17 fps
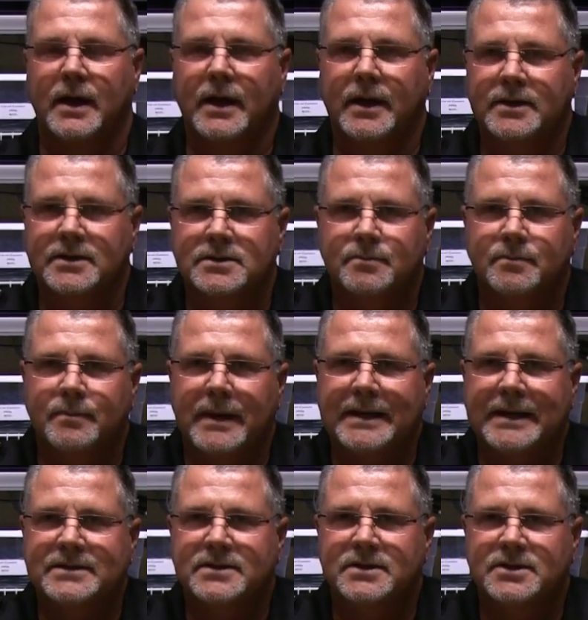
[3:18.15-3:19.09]
and it
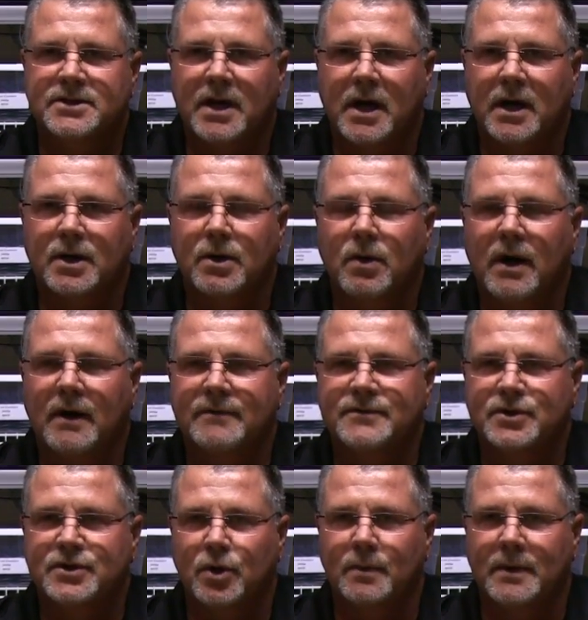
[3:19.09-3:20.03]
makes the shot go
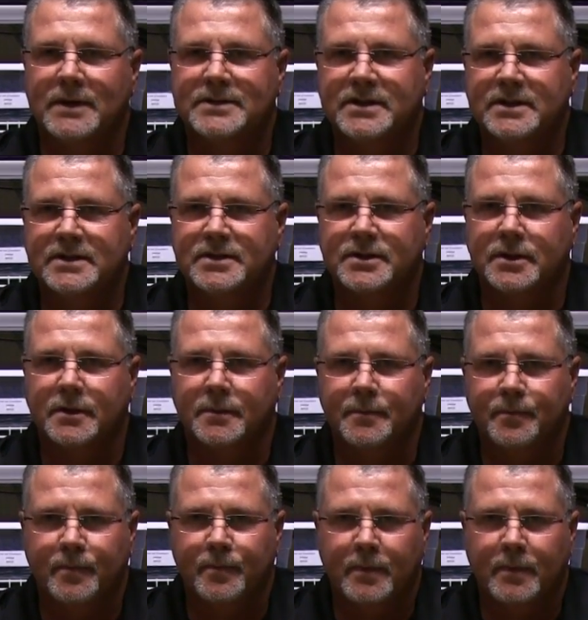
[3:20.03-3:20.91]
off so much easier.